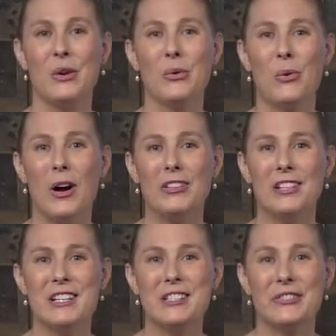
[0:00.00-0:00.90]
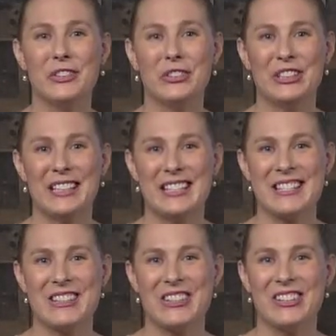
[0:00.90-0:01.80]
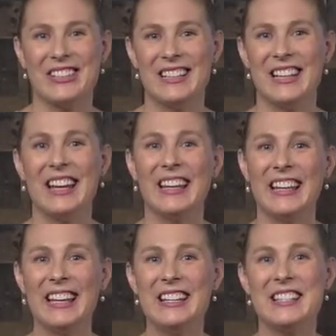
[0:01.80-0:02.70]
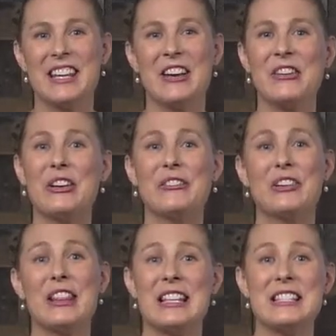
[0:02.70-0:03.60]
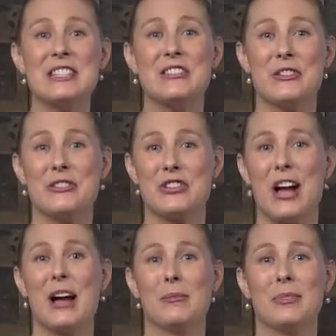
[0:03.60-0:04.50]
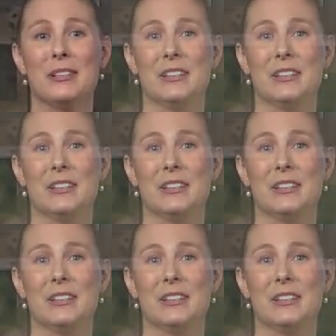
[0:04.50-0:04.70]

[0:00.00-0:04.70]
Qualities of a good listener. Again, as a caregiver, this is your job.